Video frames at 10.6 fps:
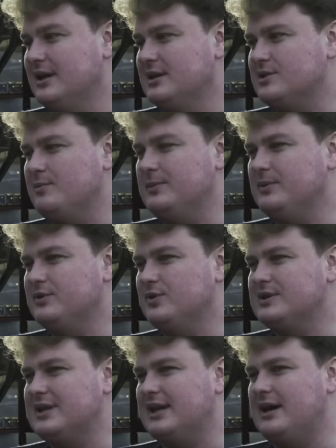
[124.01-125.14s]
So what people do is
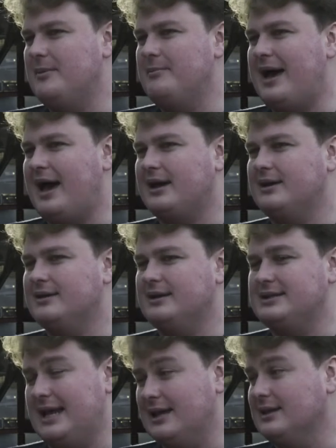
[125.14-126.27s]
they come back
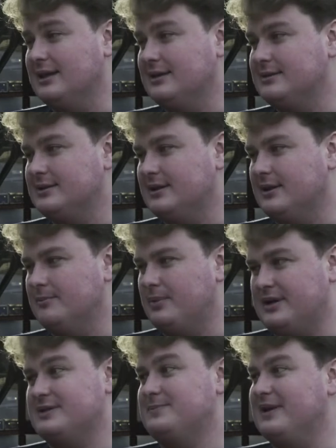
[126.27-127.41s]
daily to
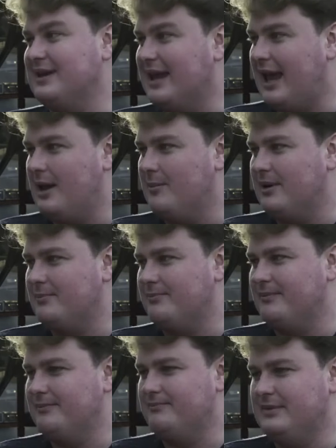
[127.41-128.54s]
participate in the game and
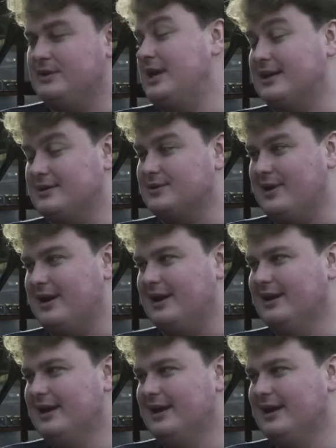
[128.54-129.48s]
take the training,